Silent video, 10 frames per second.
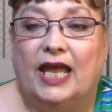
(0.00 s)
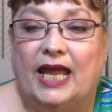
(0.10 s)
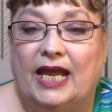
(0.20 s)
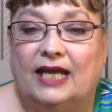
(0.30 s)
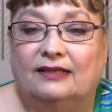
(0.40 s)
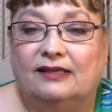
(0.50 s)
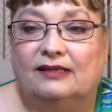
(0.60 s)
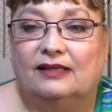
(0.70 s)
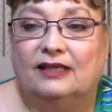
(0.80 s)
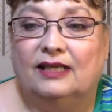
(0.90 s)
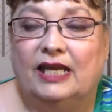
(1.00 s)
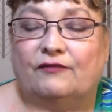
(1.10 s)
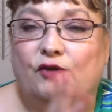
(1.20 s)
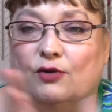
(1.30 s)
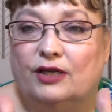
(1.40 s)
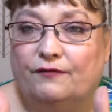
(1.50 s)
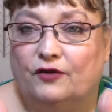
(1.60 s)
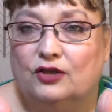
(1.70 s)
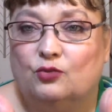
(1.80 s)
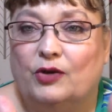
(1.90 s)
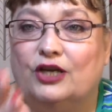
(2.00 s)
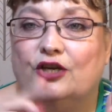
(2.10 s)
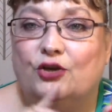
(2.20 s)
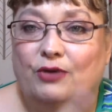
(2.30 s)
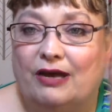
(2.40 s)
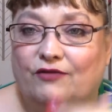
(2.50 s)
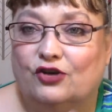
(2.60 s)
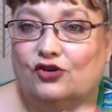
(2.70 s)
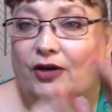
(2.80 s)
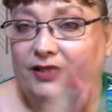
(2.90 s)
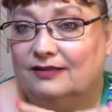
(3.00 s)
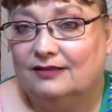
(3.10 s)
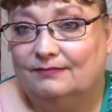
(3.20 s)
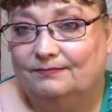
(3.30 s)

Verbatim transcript: And if you are the first winner, you have your choice.